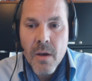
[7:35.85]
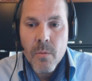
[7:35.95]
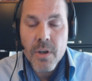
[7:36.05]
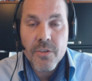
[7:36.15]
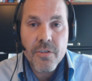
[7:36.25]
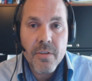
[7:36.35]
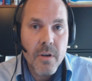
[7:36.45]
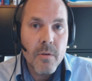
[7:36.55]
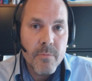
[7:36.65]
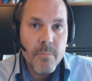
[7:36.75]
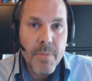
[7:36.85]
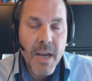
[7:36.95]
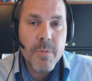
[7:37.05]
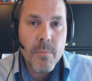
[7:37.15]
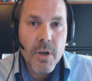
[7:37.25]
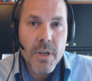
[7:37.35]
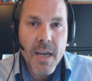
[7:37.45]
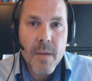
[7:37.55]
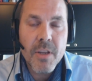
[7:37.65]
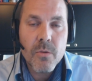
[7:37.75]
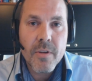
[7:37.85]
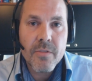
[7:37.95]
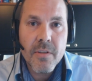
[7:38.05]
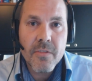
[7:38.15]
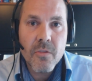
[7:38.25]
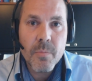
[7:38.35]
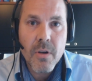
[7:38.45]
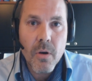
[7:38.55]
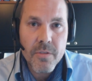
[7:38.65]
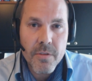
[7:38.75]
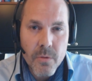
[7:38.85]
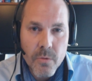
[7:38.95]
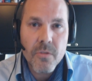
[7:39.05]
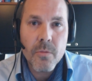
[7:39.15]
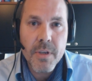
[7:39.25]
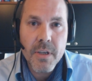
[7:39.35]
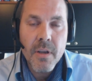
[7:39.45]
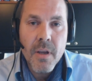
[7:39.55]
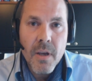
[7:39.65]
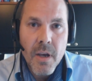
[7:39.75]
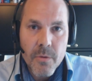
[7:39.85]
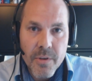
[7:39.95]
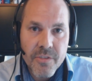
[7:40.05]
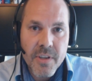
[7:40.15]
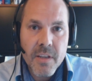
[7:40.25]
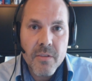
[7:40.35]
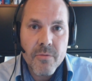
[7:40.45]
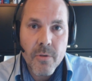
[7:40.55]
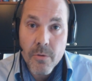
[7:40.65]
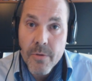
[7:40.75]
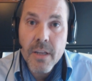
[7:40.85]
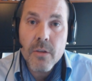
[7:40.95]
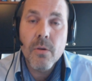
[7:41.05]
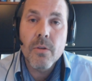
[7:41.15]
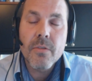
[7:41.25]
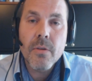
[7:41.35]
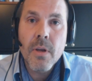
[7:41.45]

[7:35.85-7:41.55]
which paper money came into existence because it used to be a receipt for a real good,